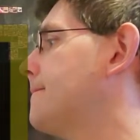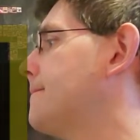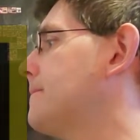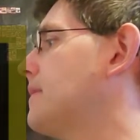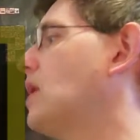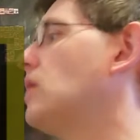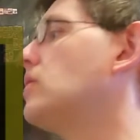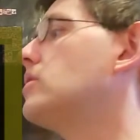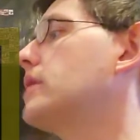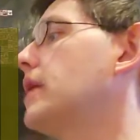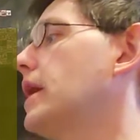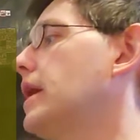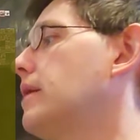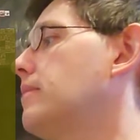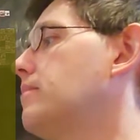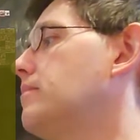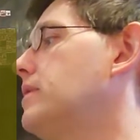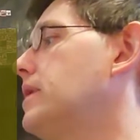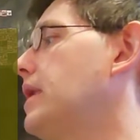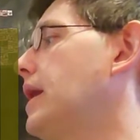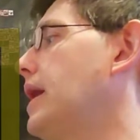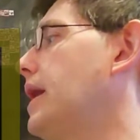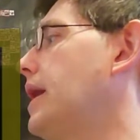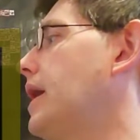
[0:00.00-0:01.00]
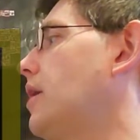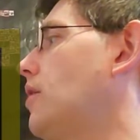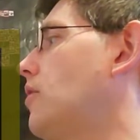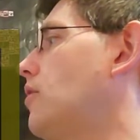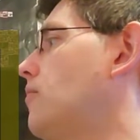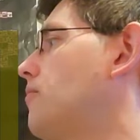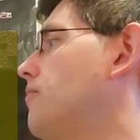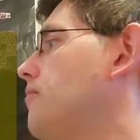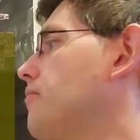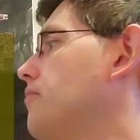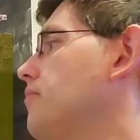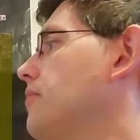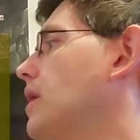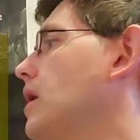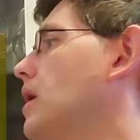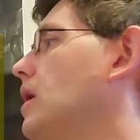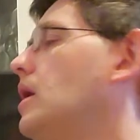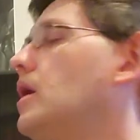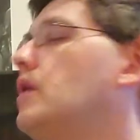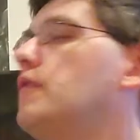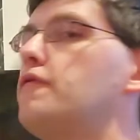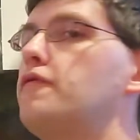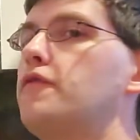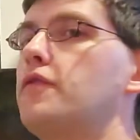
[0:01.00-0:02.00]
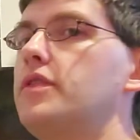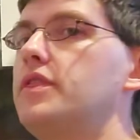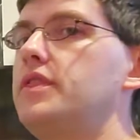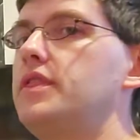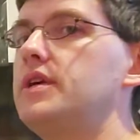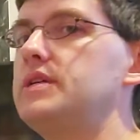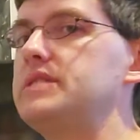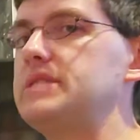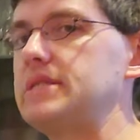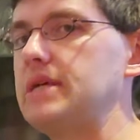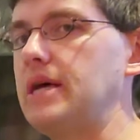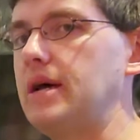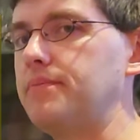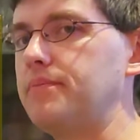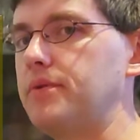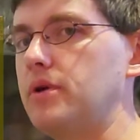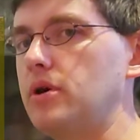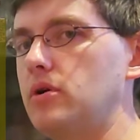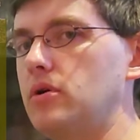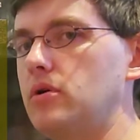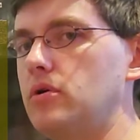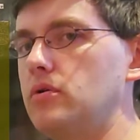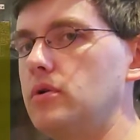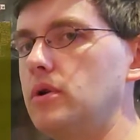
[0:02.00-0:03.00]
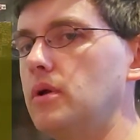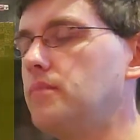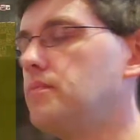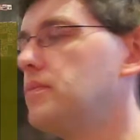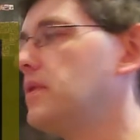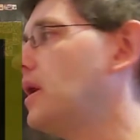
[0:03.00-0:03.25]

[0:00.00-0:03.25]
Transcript: Okay, now, for this opcode,